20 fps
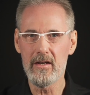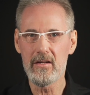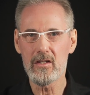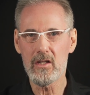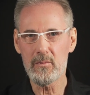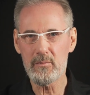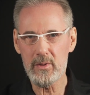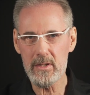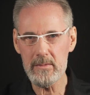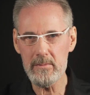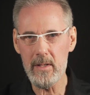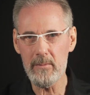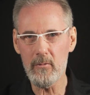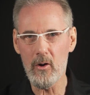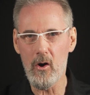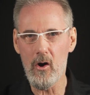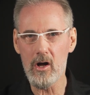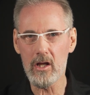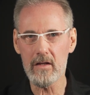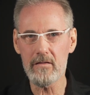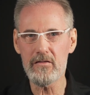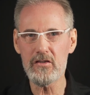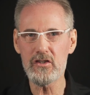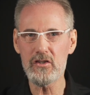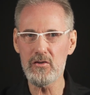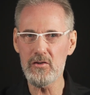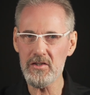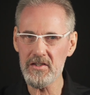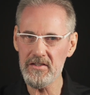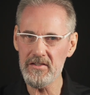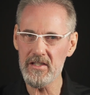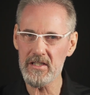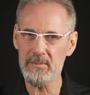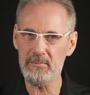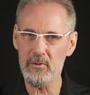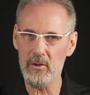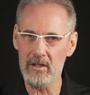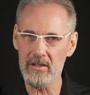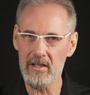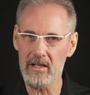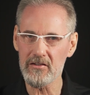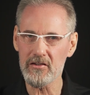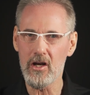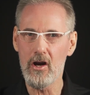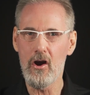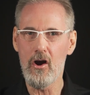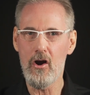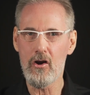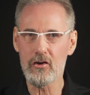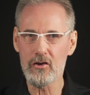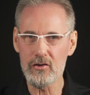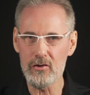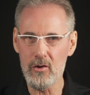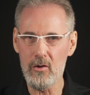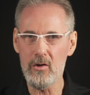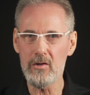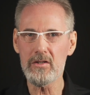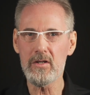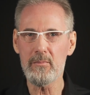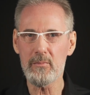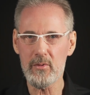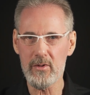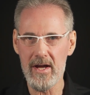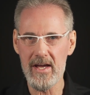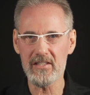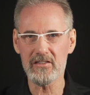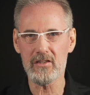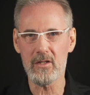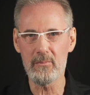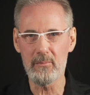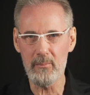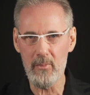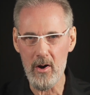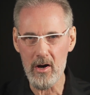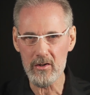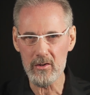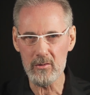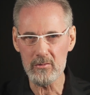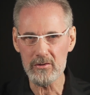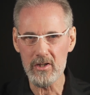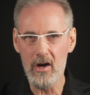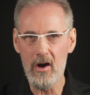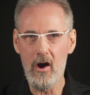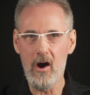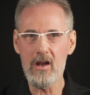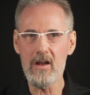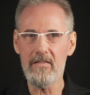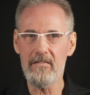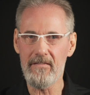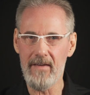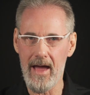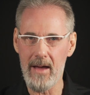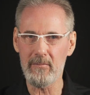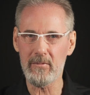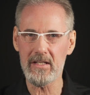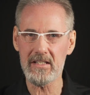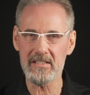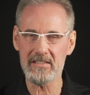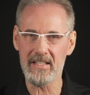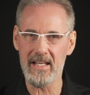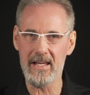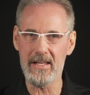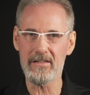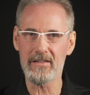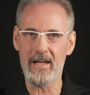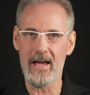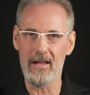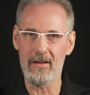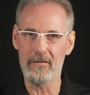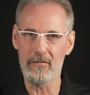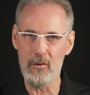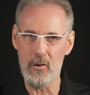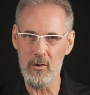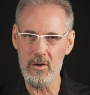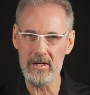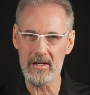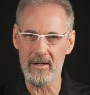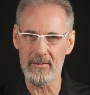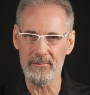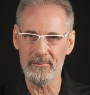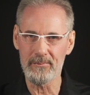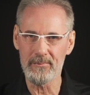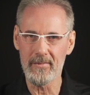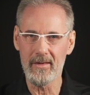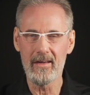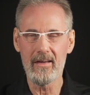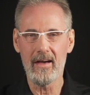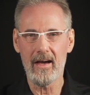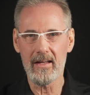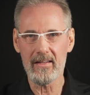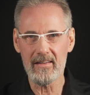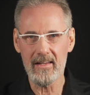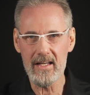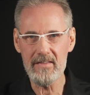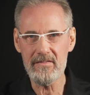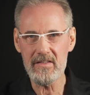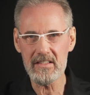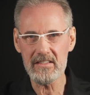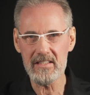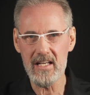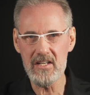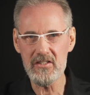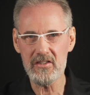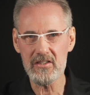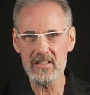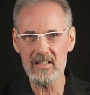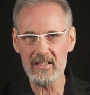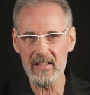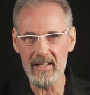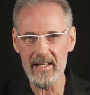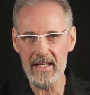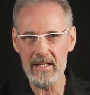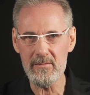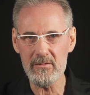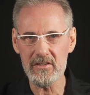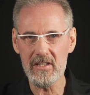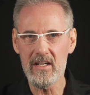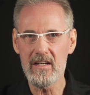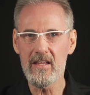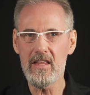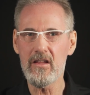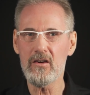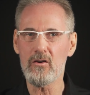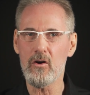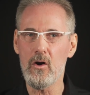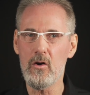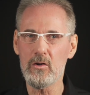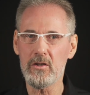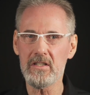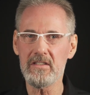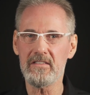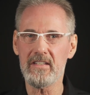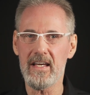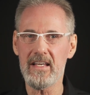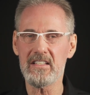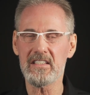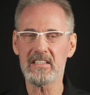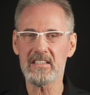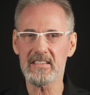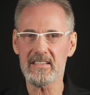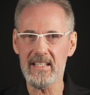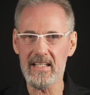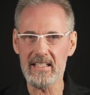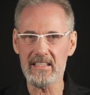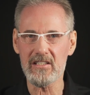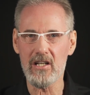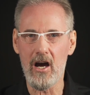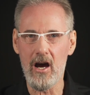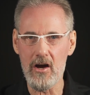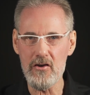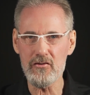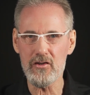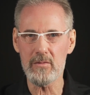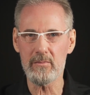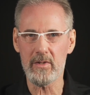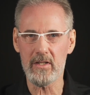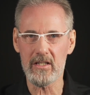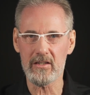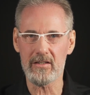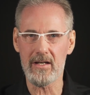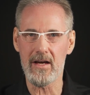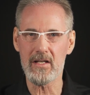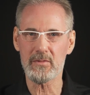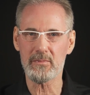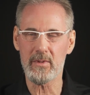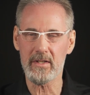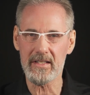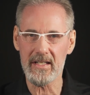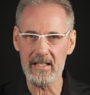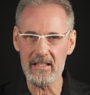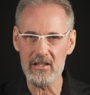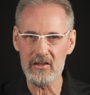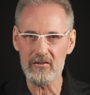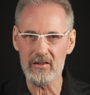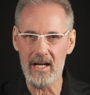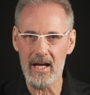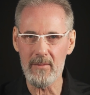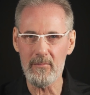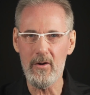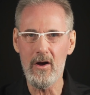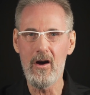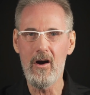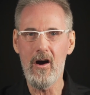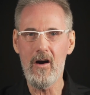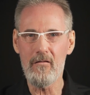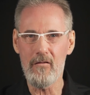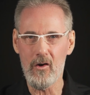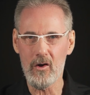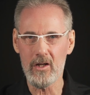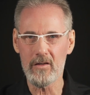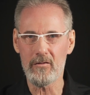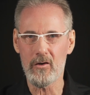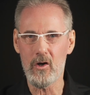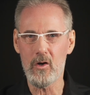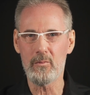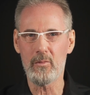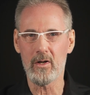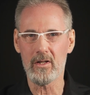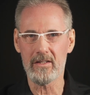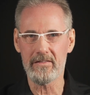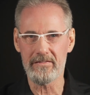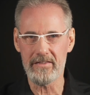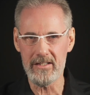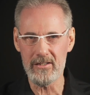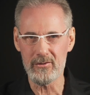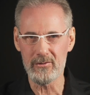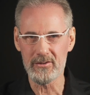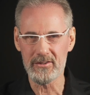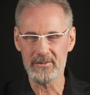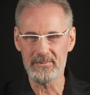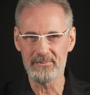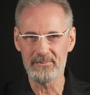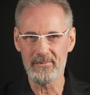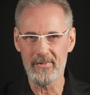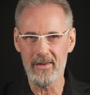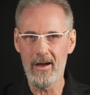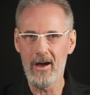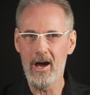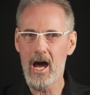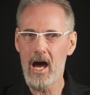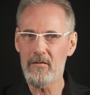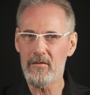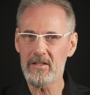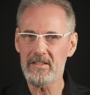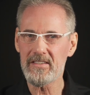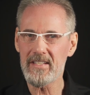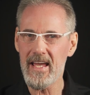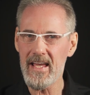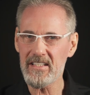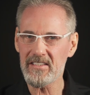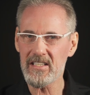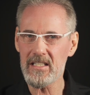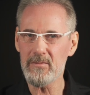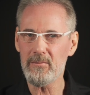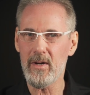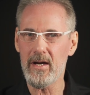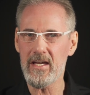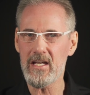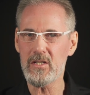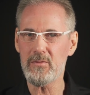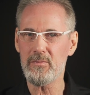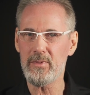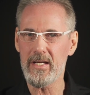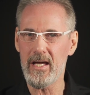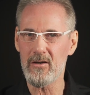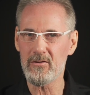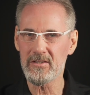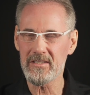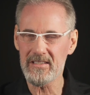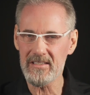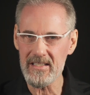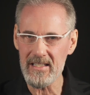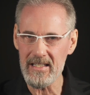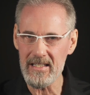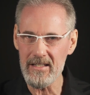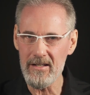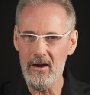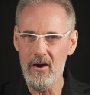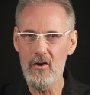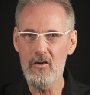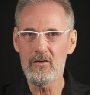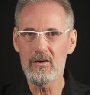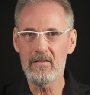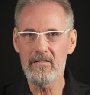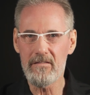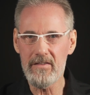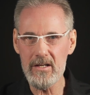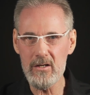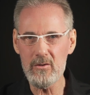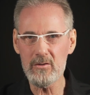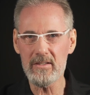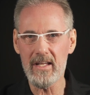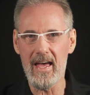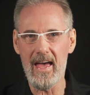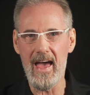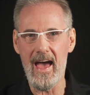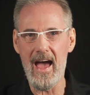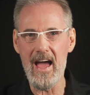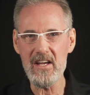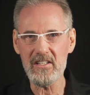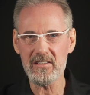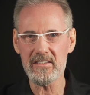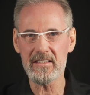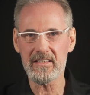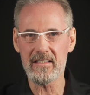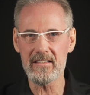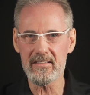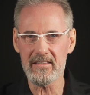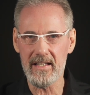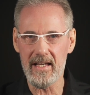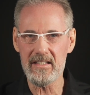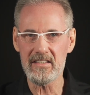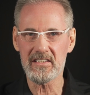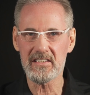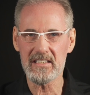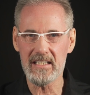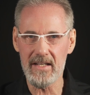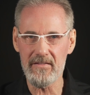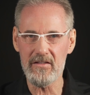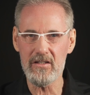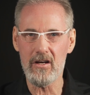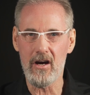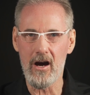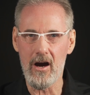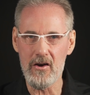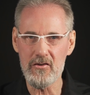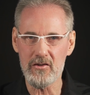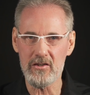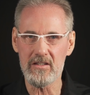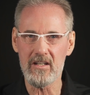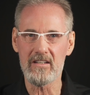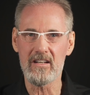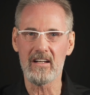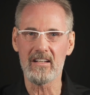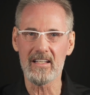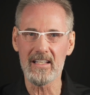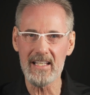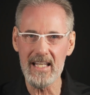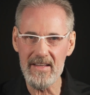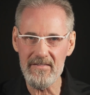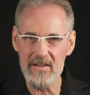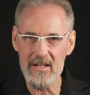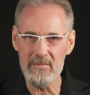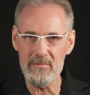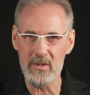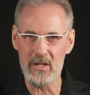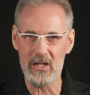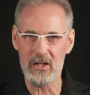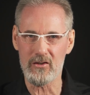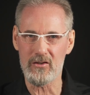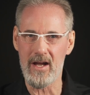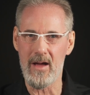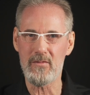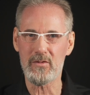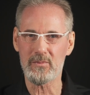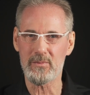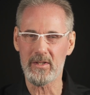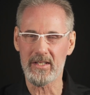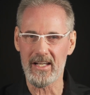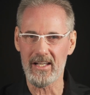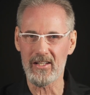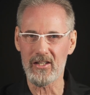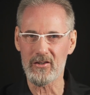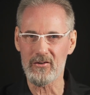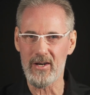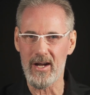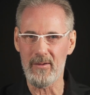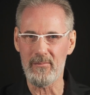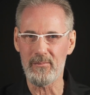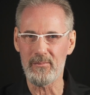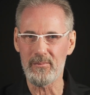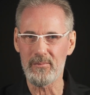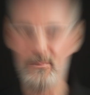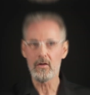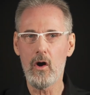The premium olives used in this product are grown, pressed and bottled on a family estate in California, and Life Extension claims that their oil contains 600 milligrams per kilogram of olive oil polyphenols. However, testing by HPLC revealed that it actually contains 711 milligrams per kilogram.